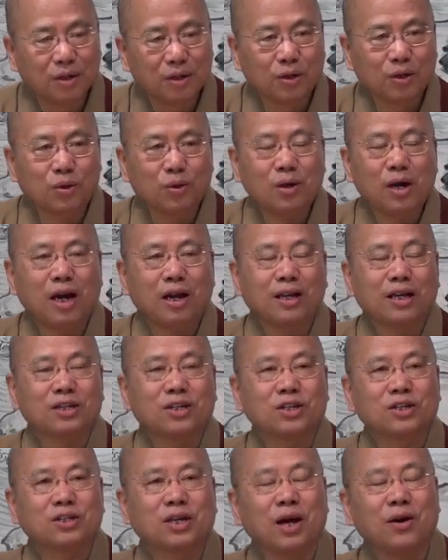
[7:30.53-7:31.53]
You don't
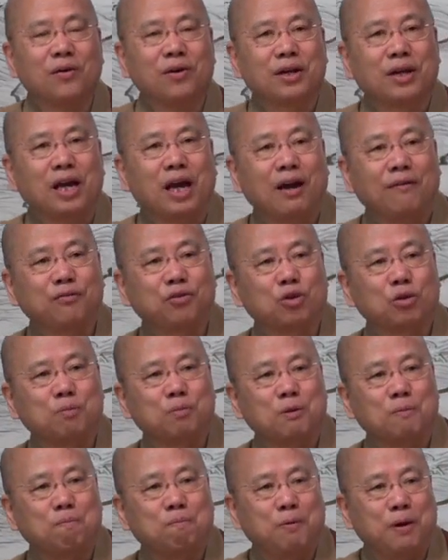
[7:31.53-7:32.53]
necessarily have to
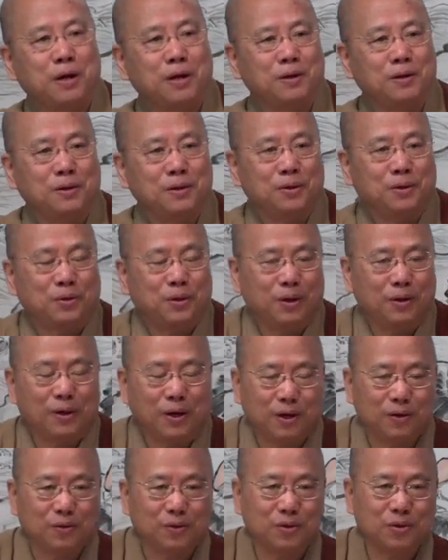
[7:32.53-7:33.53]
be better than
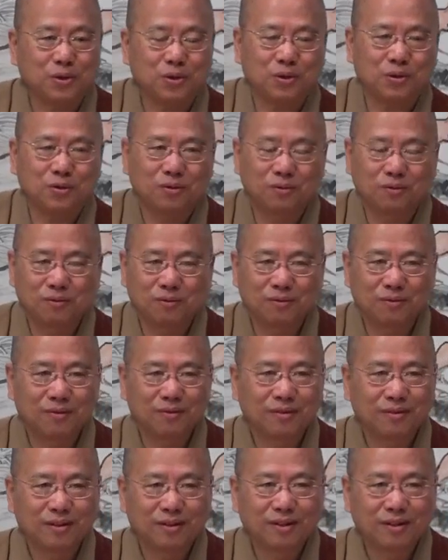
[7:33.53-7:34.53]
others
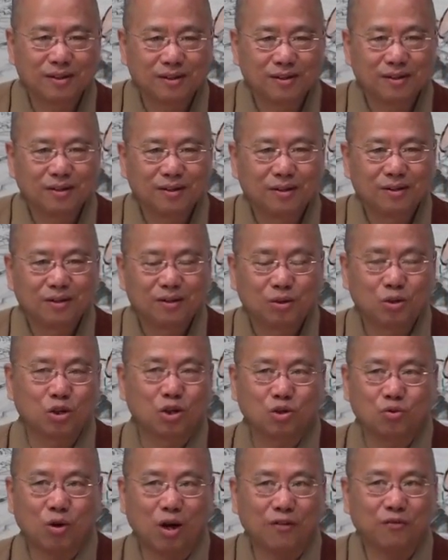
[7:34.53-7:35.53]
to
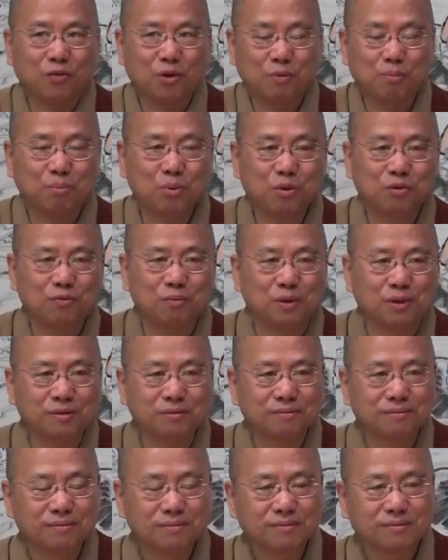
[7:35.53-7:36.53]
strive for improvement.